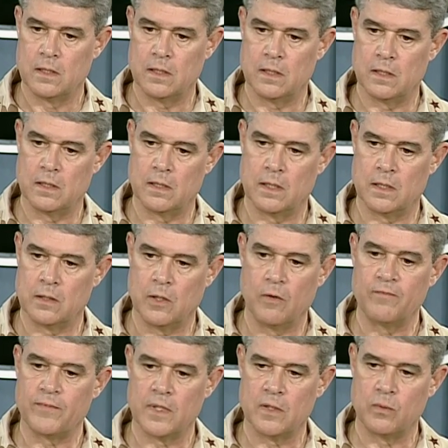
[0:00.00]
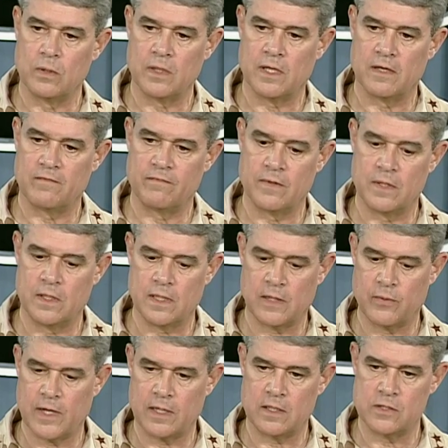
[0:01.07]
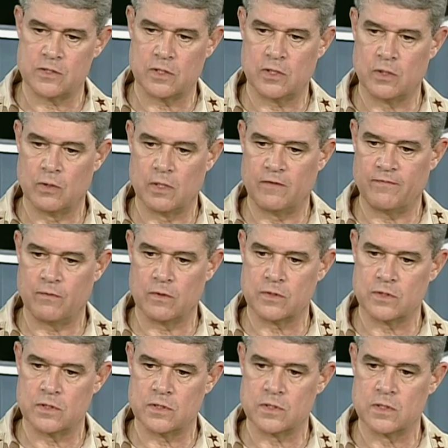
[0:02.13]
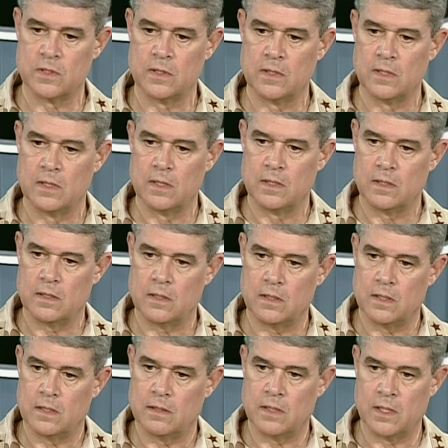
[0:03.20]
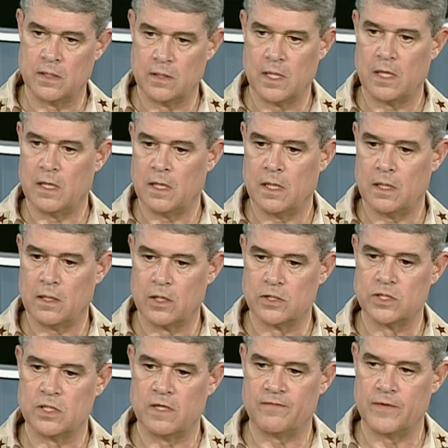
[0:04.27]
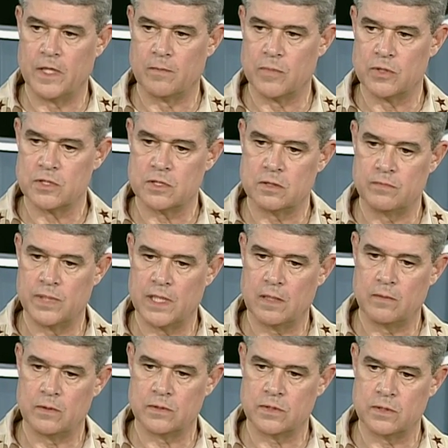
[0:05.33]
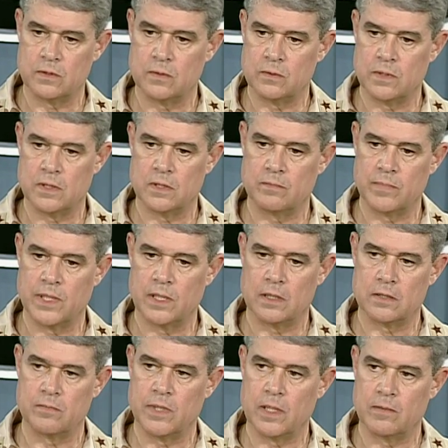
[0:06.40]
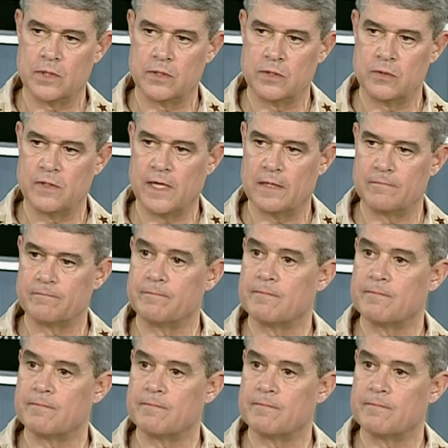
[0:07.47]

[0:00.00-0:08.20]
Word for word: Uh, and hopefully, we'll have the Iraqi security forces uh, in uh, large enough numbers to be able to be, to be able to do that.